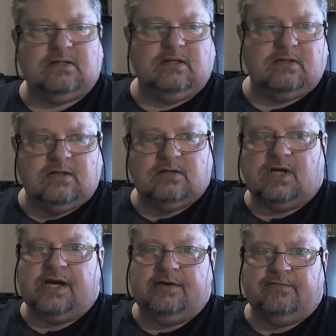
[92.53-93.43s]
It's
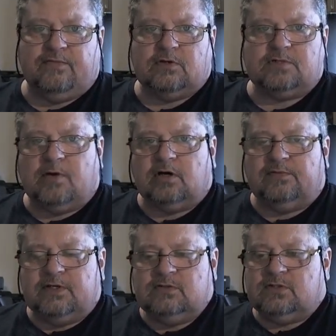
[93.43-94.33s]
designed for
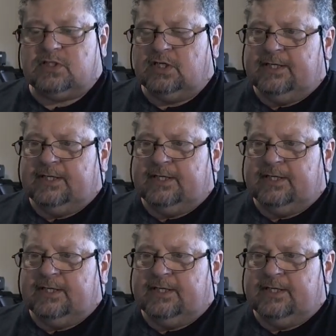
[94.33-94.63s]
smartphones.